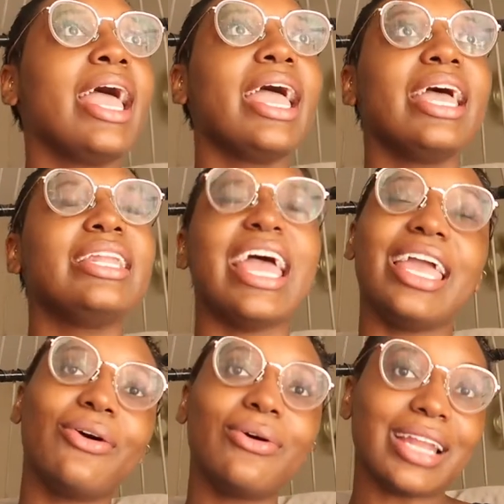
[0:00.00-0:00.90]
and
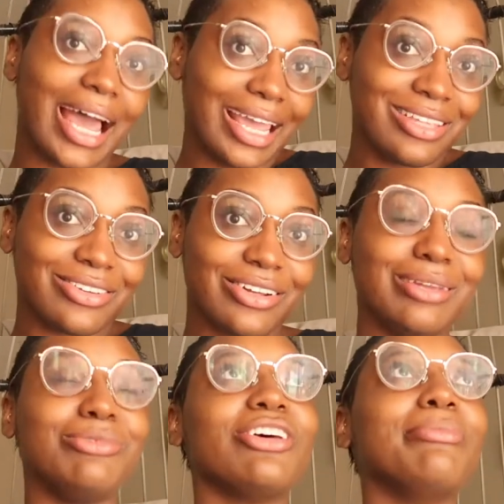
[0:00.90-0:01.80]
acorn ice
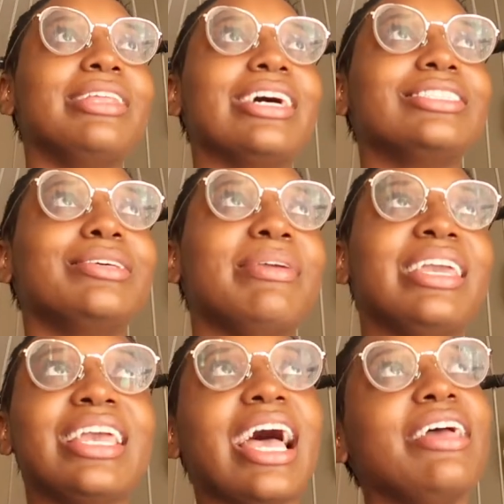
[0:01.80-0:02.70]
cream jumped out to me.